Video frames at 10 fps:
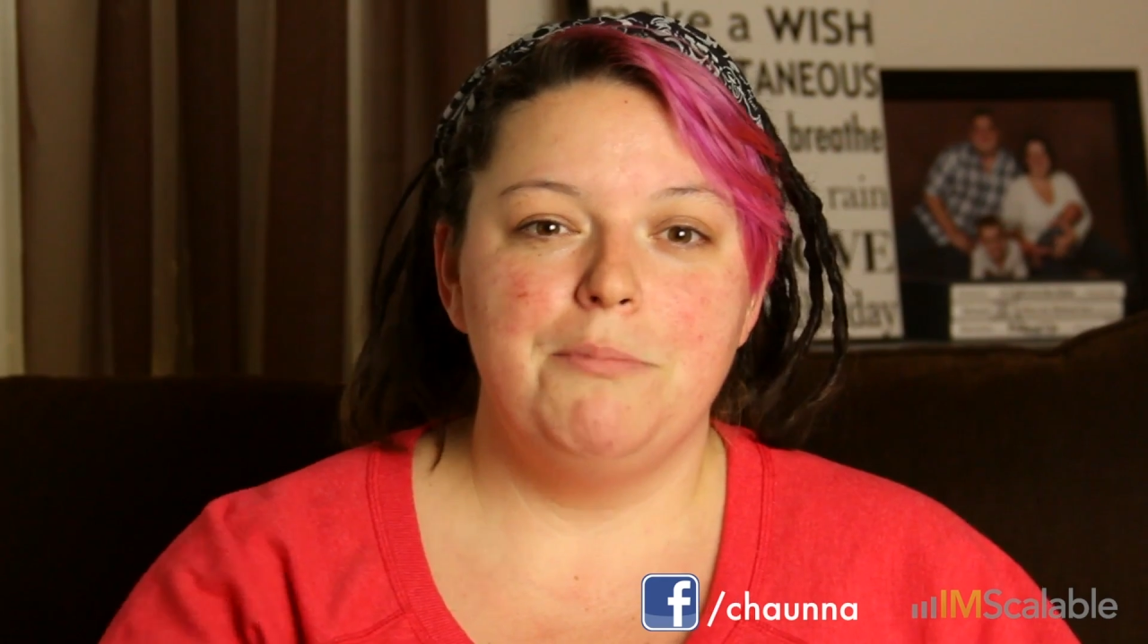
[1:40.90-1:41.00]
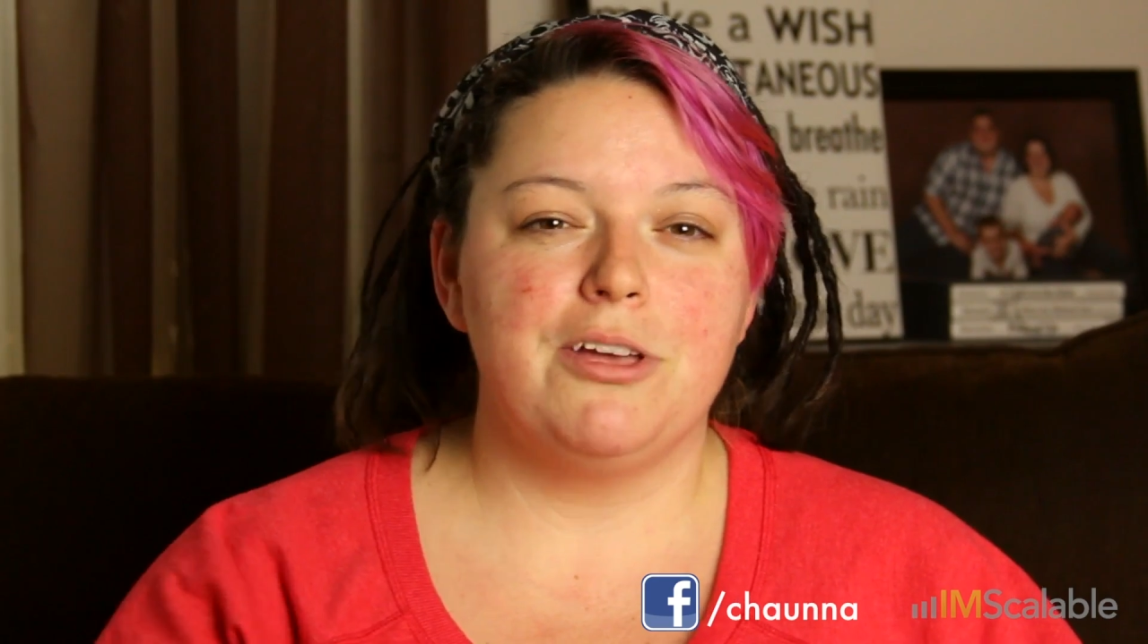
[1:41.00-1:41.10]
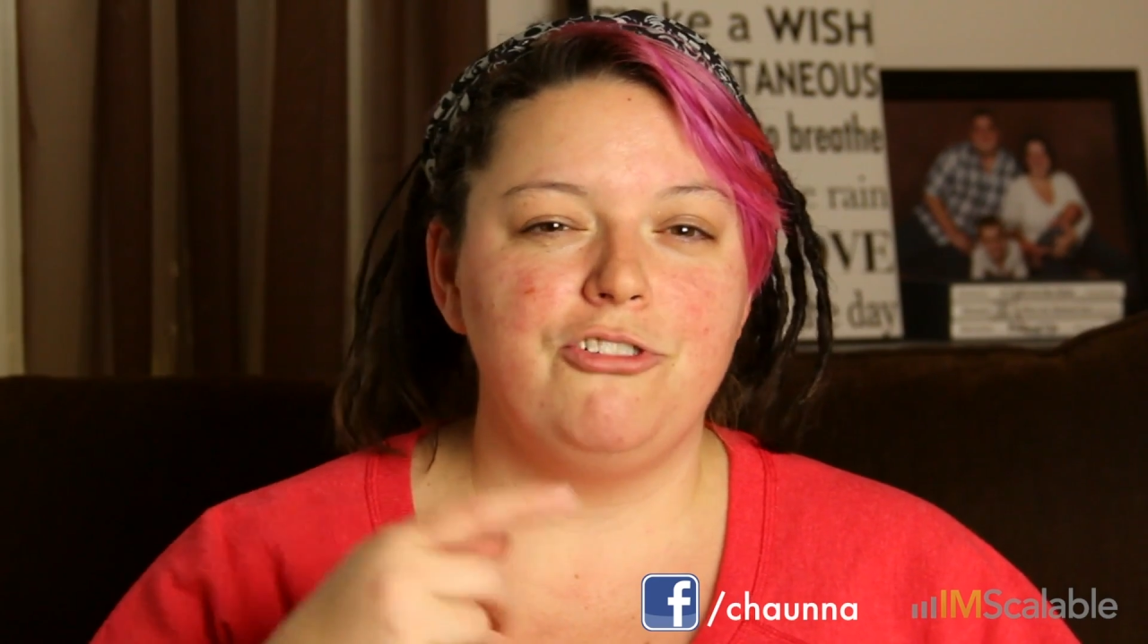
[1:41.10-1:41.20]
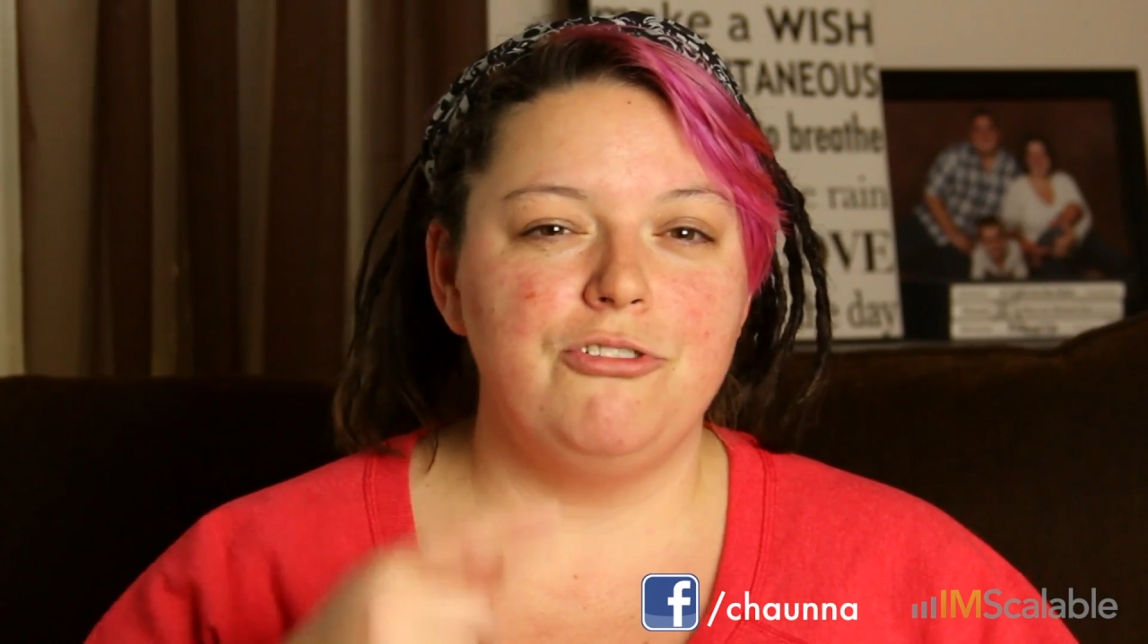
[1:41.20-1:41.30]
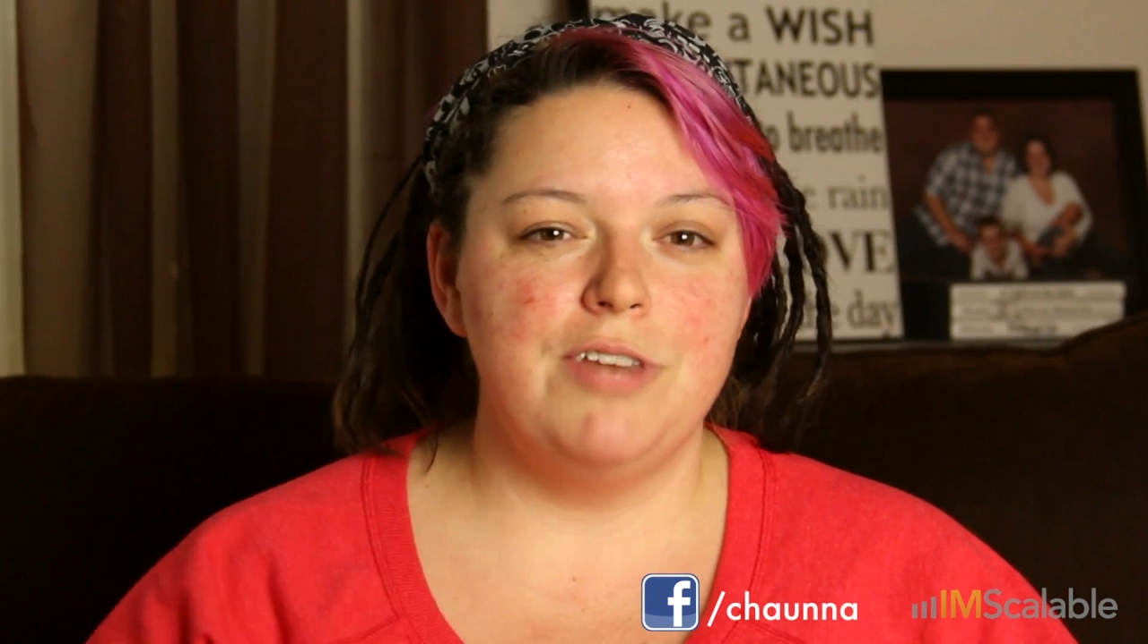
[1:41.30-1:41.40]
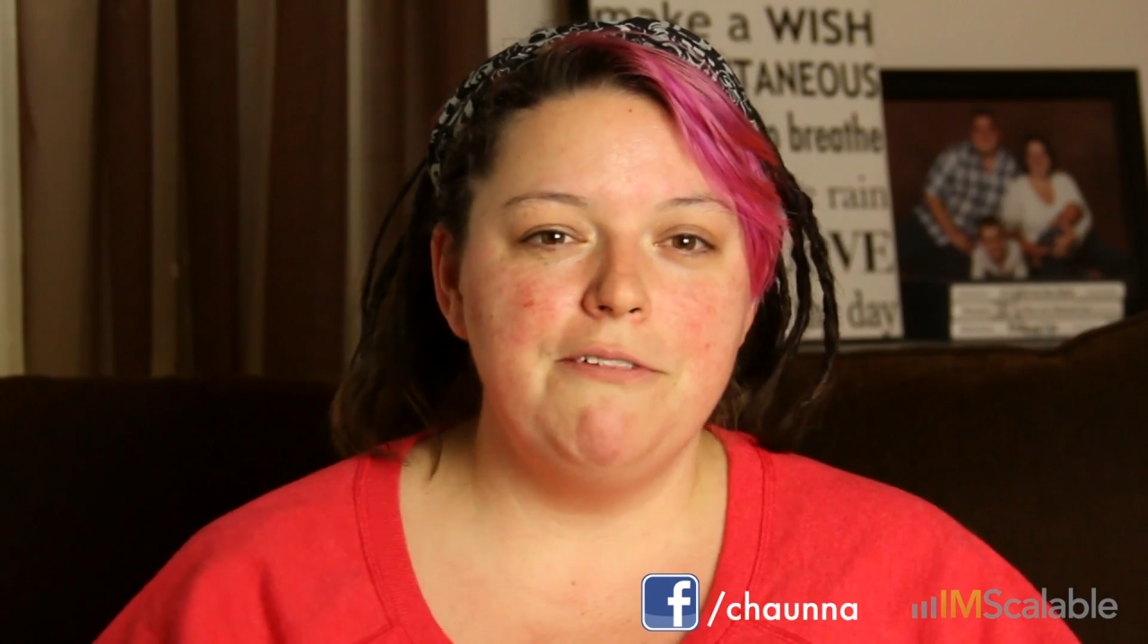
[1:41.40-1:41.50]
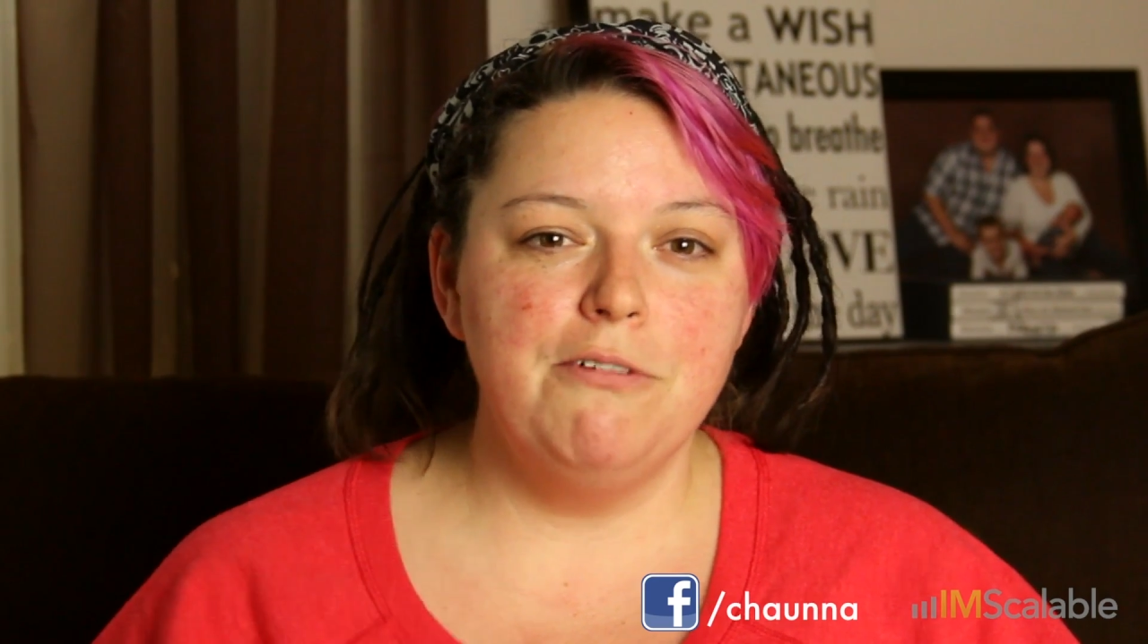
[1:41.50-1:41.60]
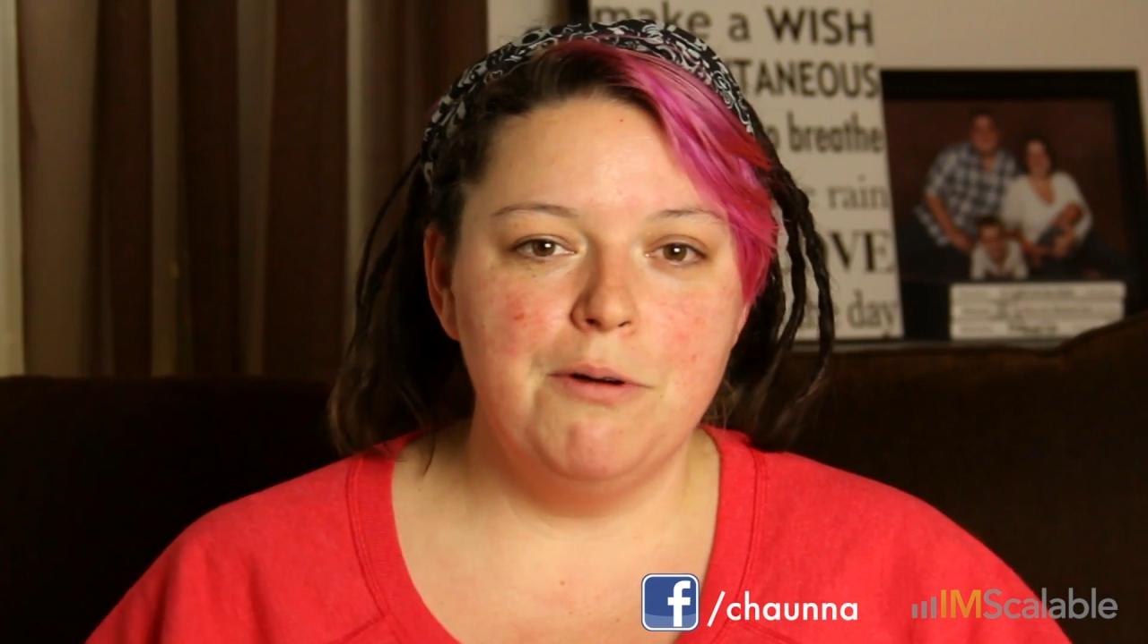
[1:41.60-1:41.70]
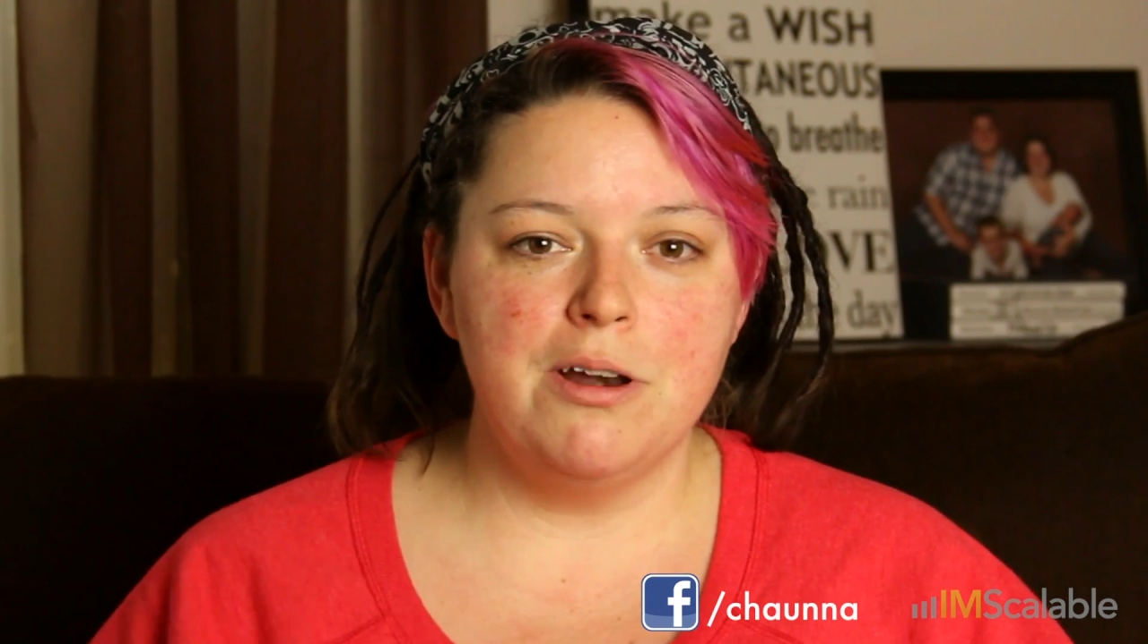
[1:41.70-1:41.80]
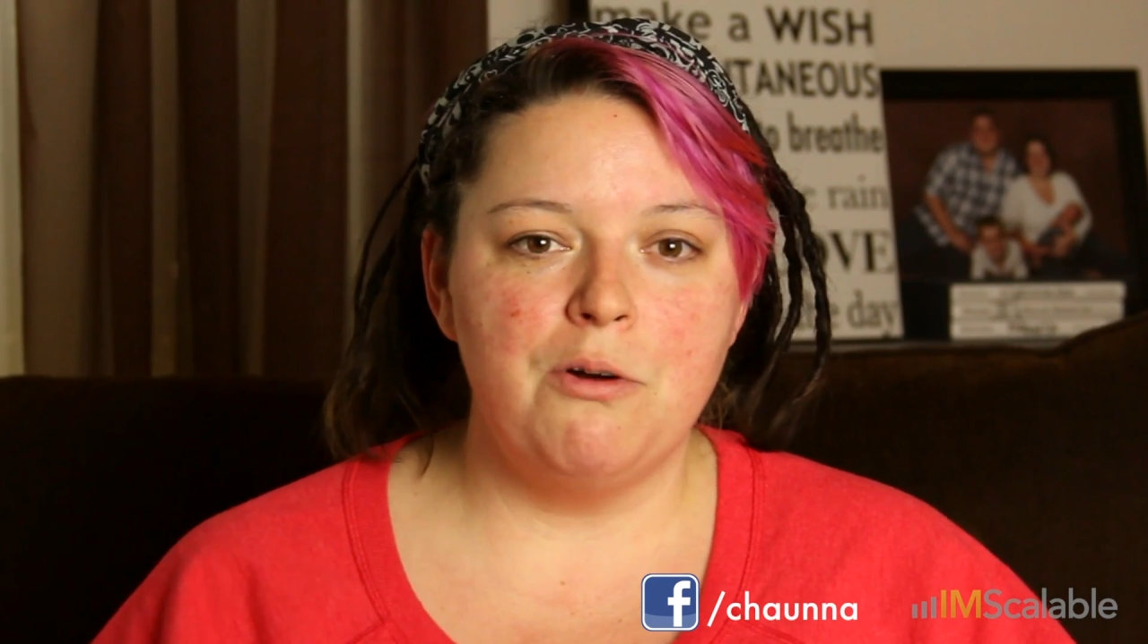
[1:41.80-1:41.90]
Because you
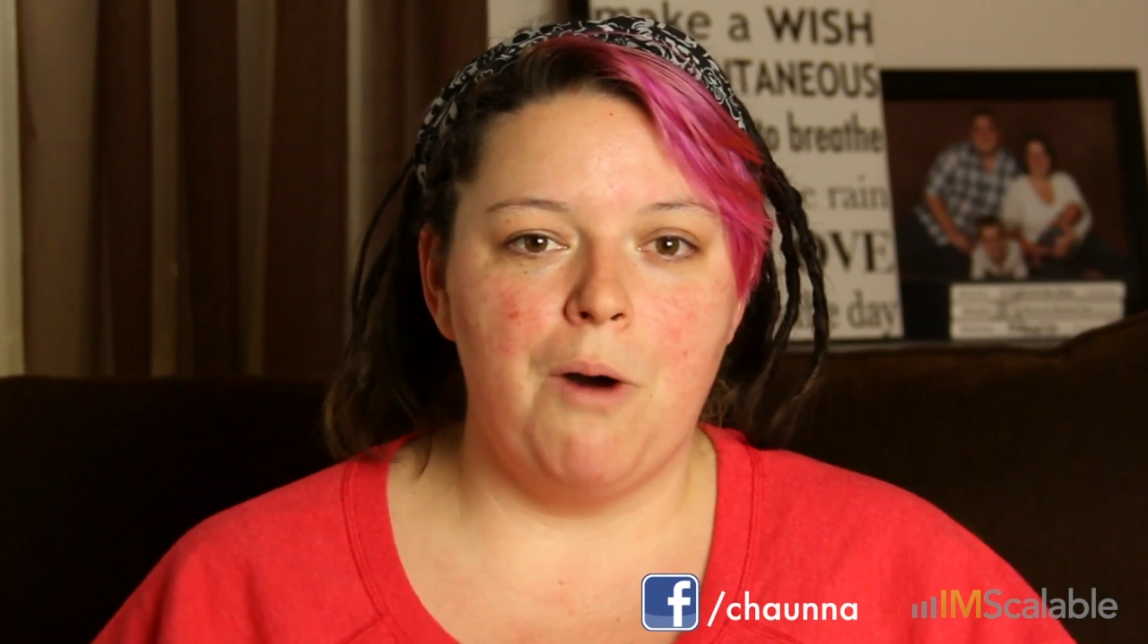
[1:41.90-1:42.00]
never want